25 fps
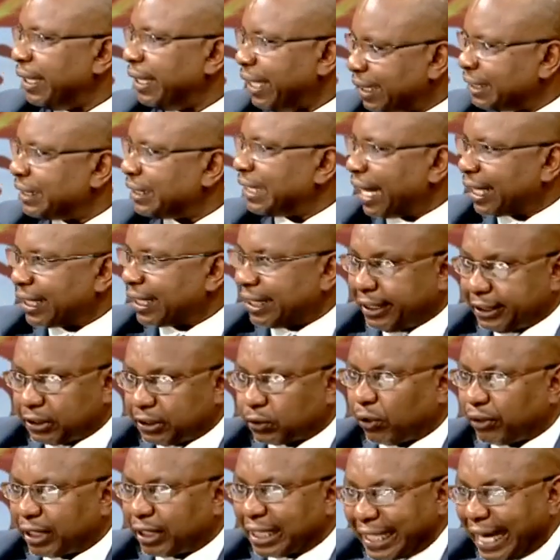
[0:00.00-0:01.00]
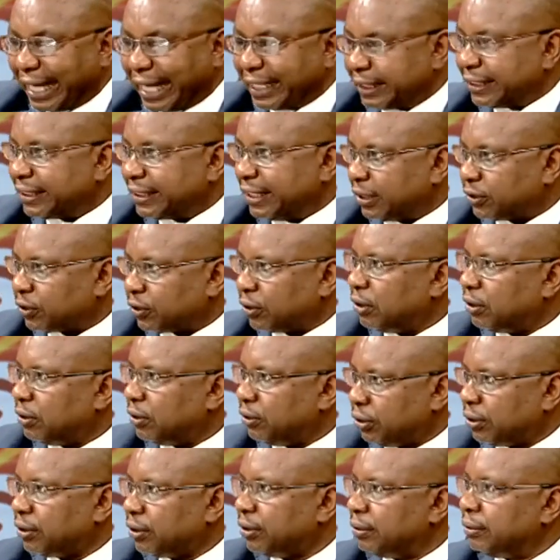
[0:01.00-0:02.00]
Exactly. So that's the
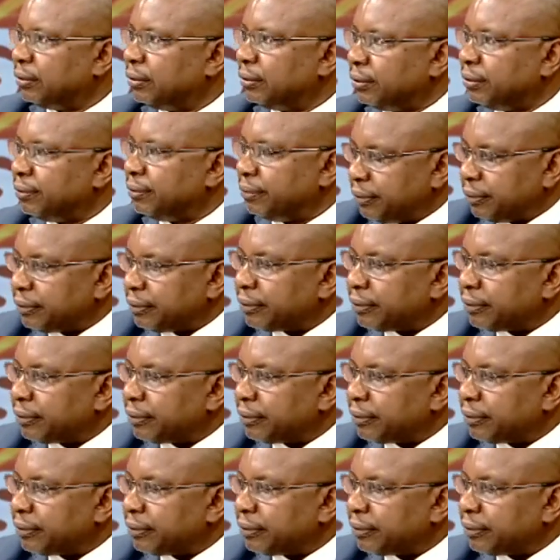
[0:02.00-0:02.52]
solution.